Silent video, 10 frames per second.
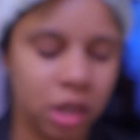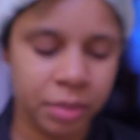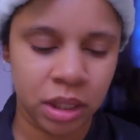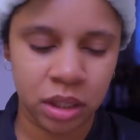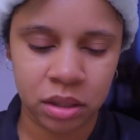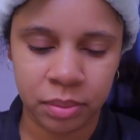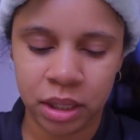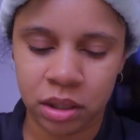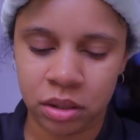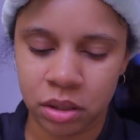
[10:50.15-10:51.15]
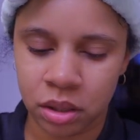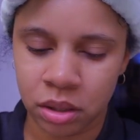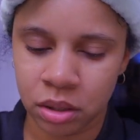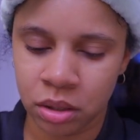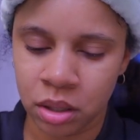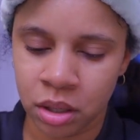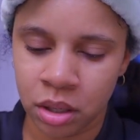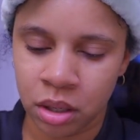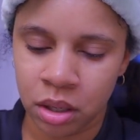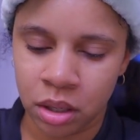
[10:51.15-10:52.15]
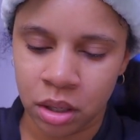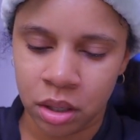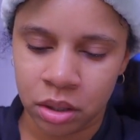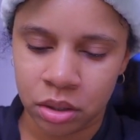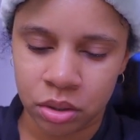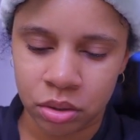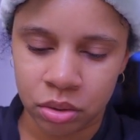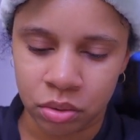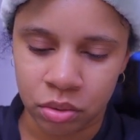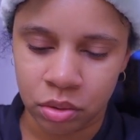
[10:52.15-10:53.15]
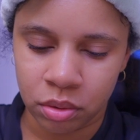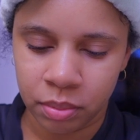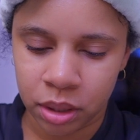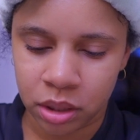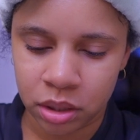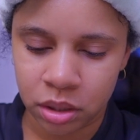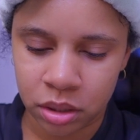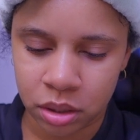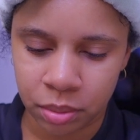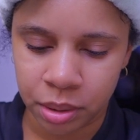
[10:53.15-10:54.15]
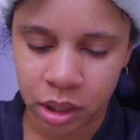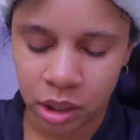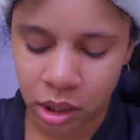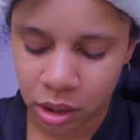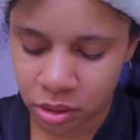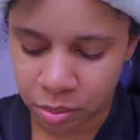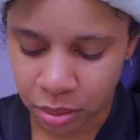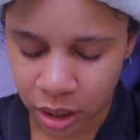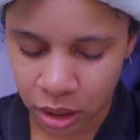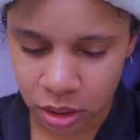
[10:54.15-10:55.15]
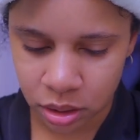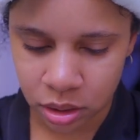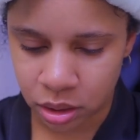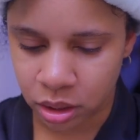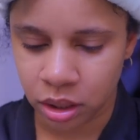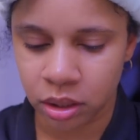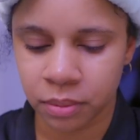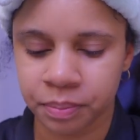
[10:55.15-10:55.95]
I'm gonna need some of this soon. This is a pH balancing